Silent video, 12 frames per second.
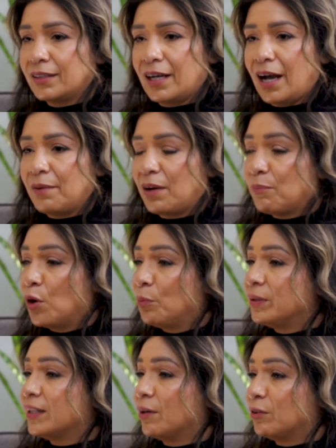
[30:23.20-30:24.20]
I'm
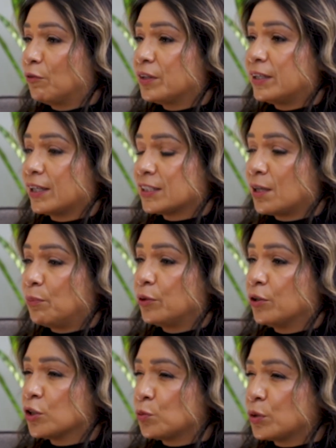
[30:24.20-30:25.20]
hoping that over the next couple of
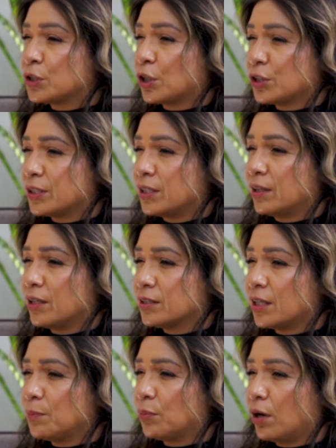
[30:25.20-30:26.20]
years, we'll start to see things
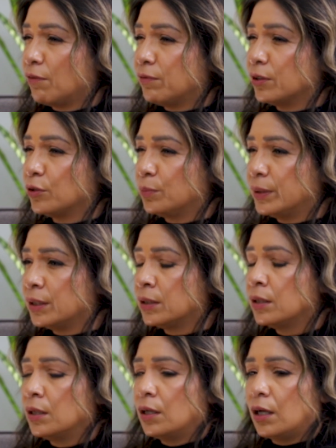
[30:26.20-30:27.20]
taper off a little bit.
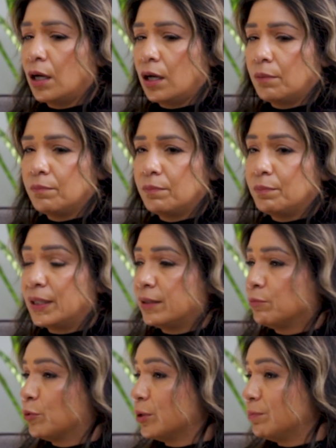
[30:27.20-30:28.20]
But
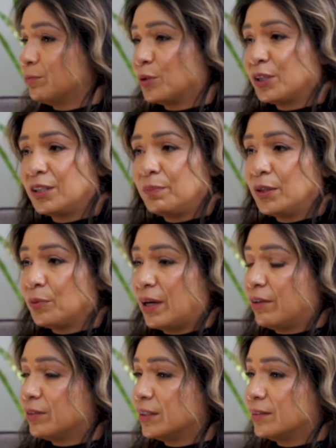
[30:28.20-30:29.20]
we're going to be
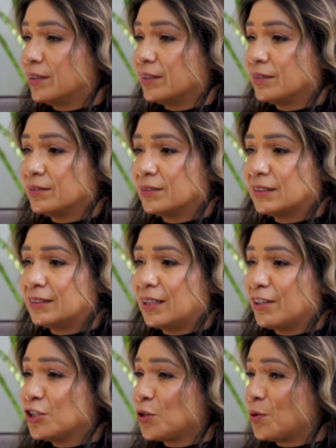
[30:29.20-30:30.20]
around, and
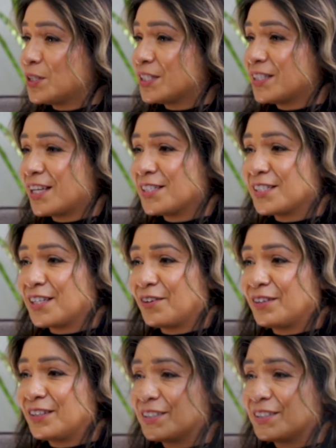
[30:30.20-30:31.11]
insurance is necessary.